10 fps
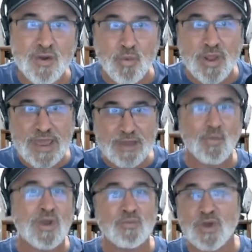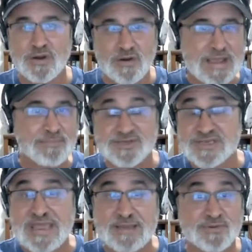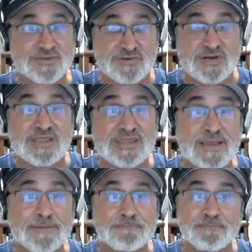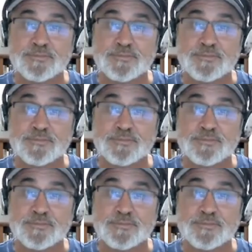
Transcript: while not what and what are apples to apples or anything,